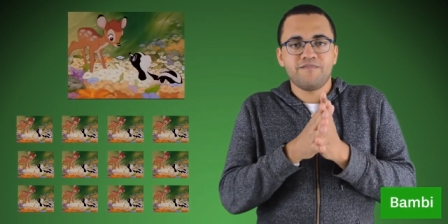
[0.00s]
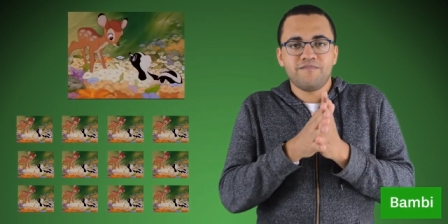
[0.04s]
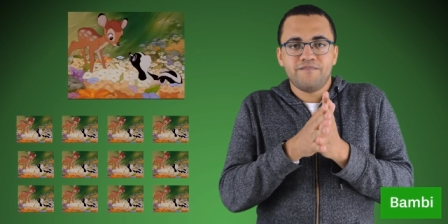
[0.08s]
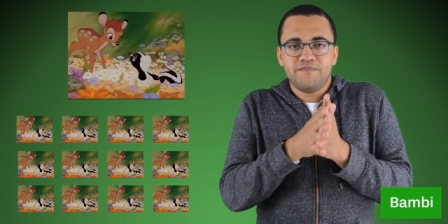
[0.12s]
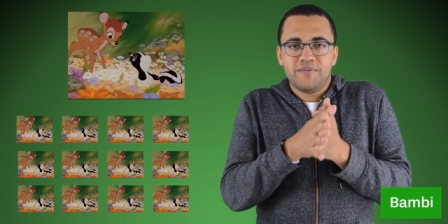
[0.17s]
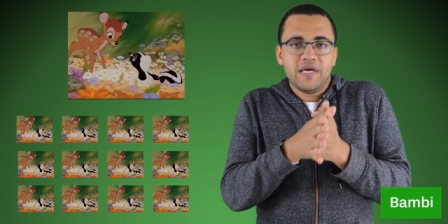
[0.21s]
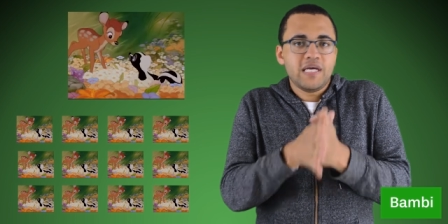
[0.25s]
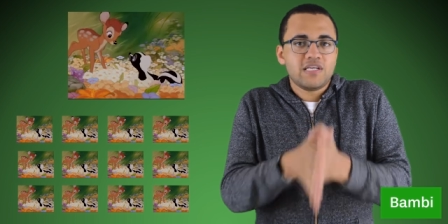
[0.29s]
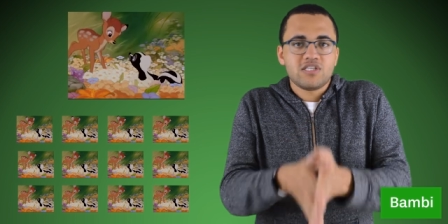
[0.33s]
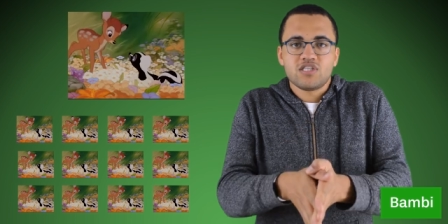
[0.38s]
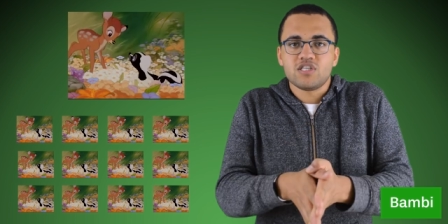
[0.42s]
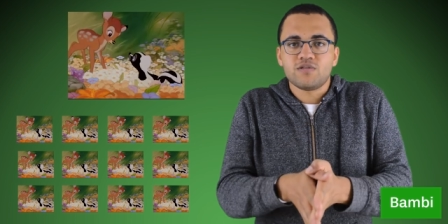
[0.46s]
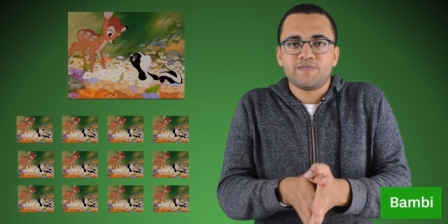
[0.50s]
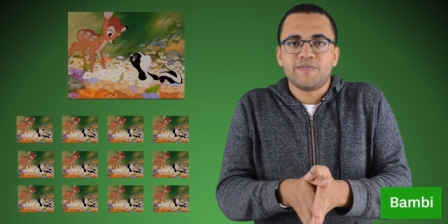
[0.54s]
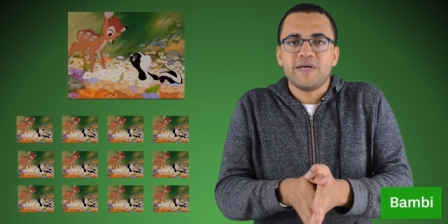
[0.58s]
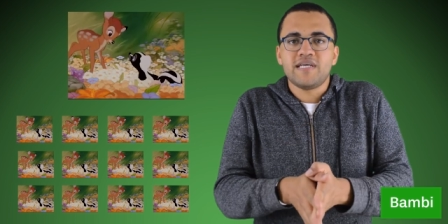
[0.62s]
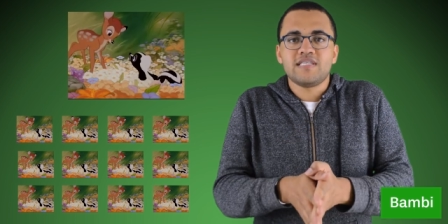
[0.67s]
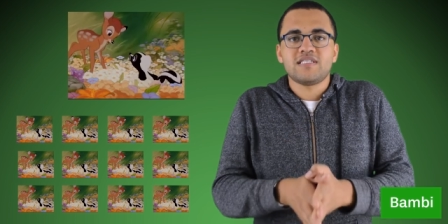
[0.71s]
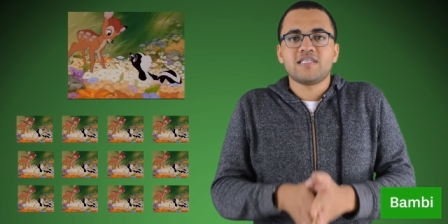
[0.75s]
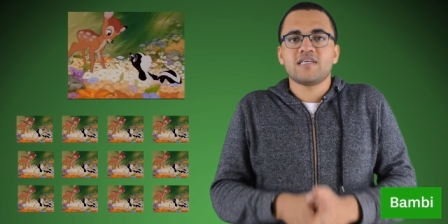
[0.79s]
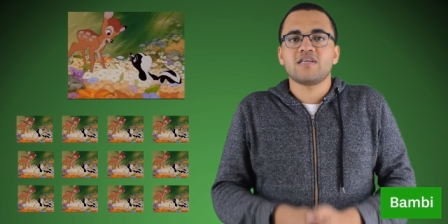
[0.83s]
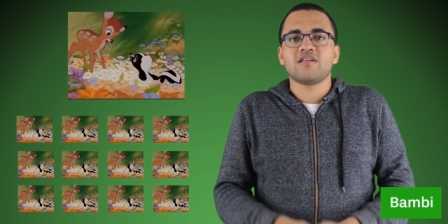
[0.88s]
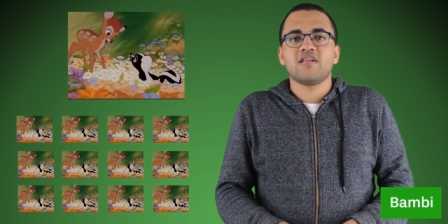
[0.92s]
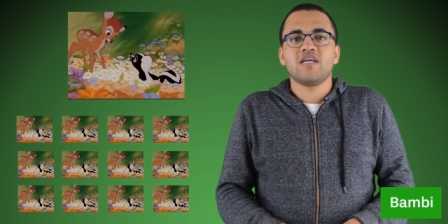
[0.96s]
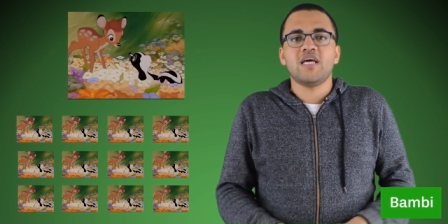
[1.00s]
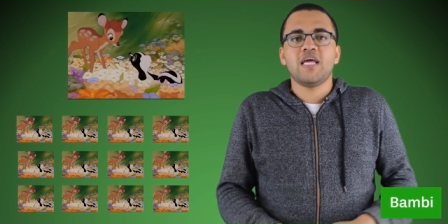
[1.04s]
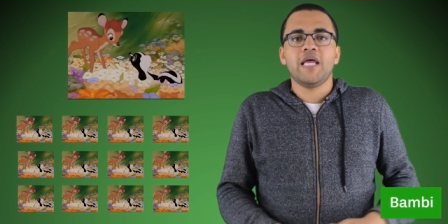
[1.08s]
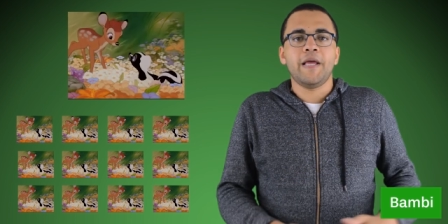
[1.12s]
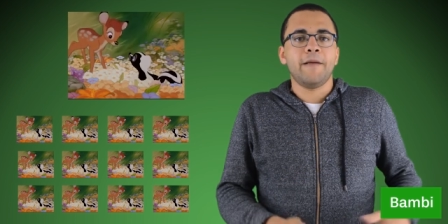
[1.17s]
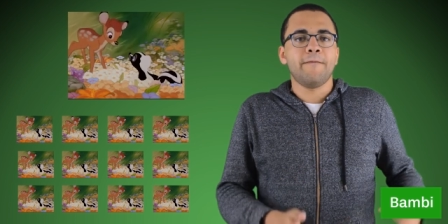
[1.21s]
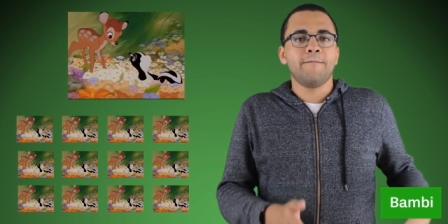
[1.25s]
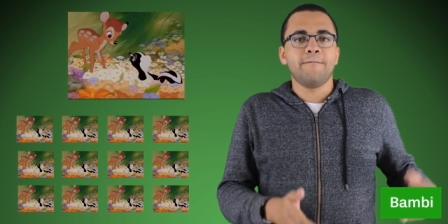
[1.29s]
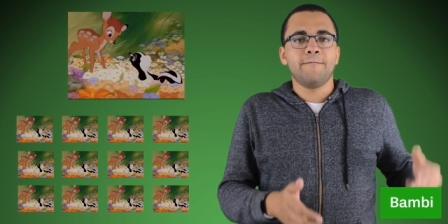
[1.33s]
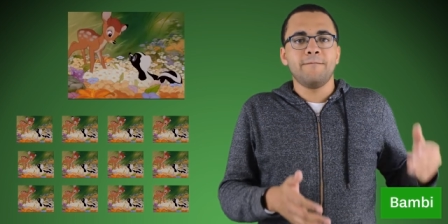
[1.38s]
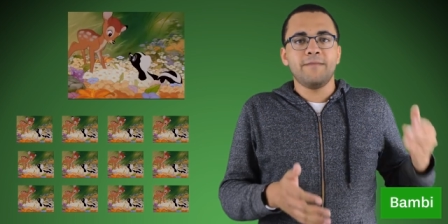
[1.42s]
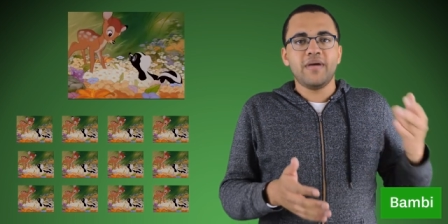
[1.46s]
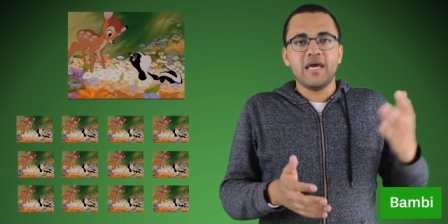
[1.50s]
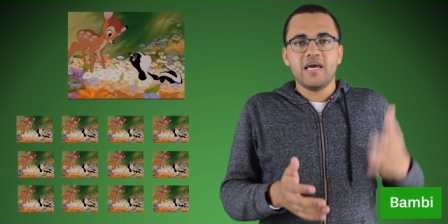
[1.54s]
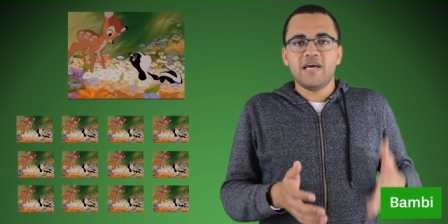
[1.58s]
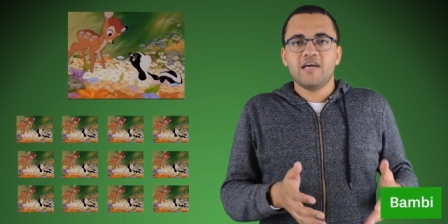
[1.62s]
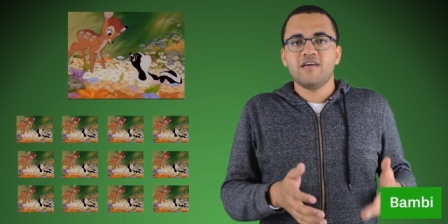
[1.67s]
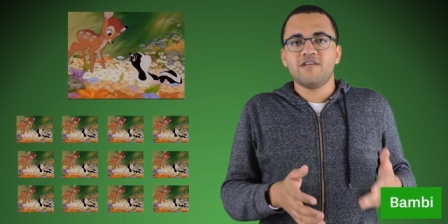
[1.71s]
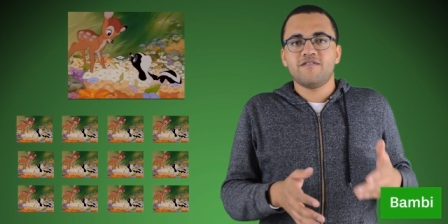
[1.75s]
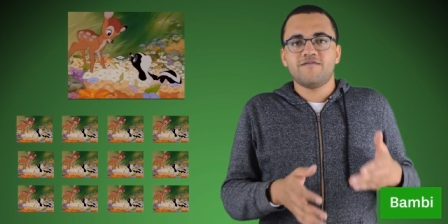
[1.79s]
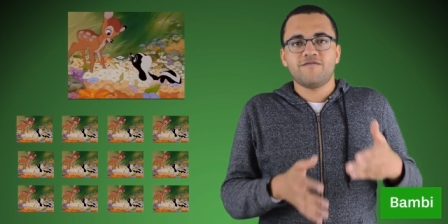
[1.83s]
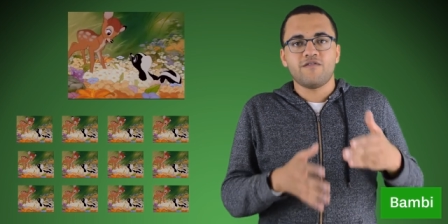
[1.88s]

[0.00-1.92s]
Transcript: pictures basically made